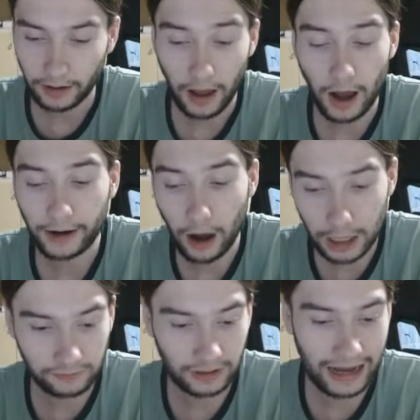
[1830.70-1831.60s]
I
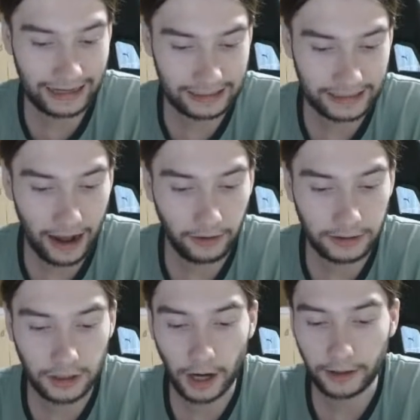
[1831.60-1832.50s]
asked for that
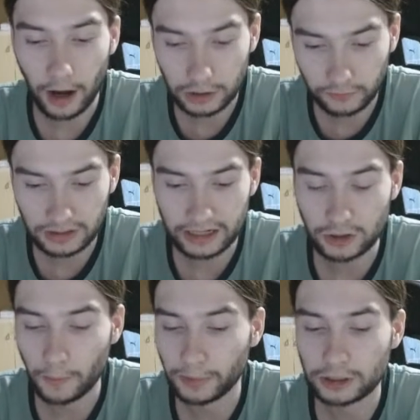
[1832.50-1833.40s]
challenge, I asked for this
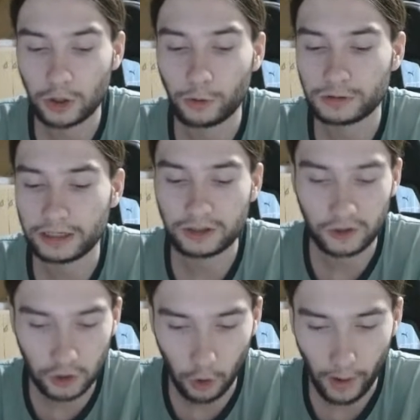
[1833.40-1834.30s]
opportunity to
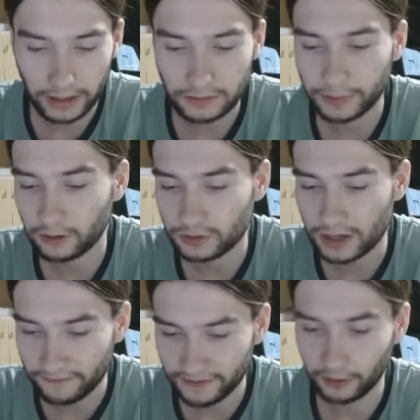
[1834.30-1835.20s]
do it because
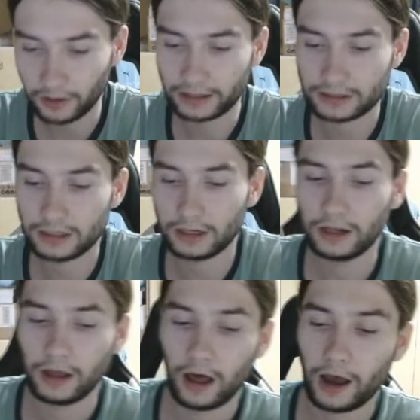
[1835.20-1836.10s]
I feel it.
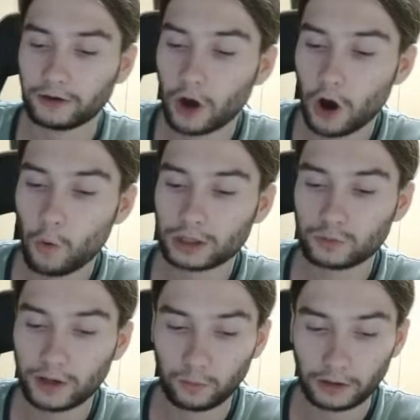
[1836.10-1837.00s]
I know what
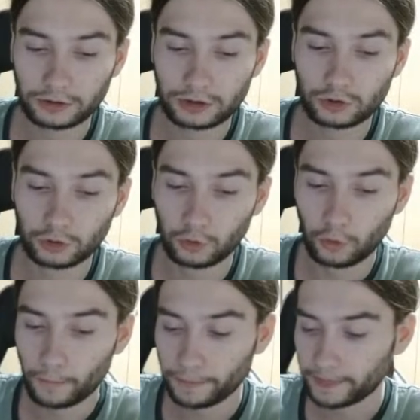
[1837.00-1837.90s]
we want to
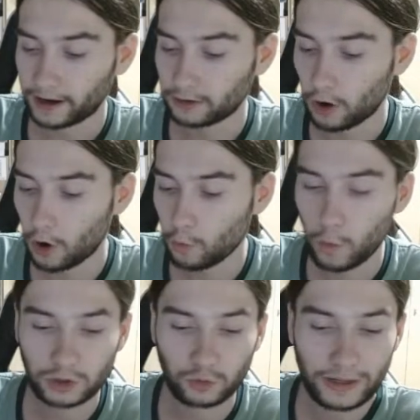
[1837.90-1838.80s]
do. Know
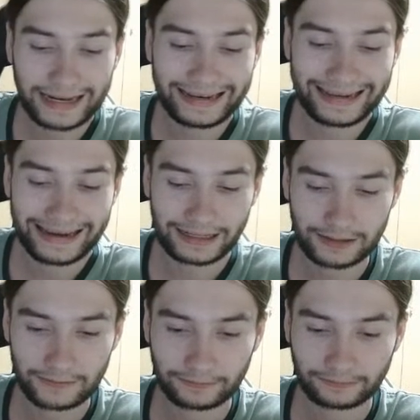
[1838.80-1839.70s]
what we...
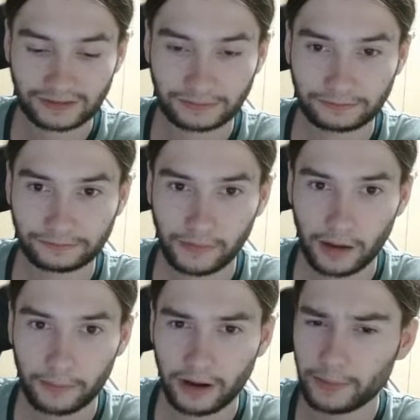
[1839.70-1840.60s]

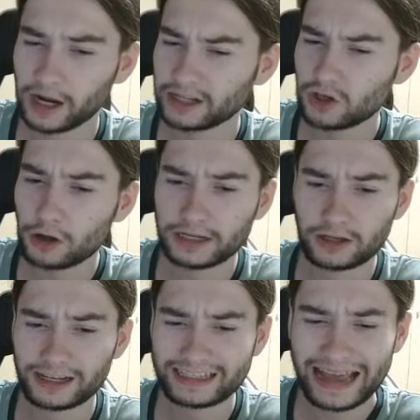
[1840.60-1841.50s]
But I thought he's
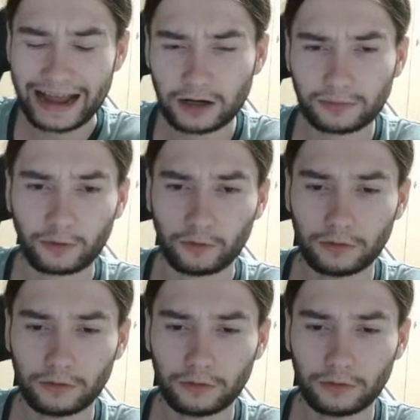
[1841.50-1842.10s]
unsackable.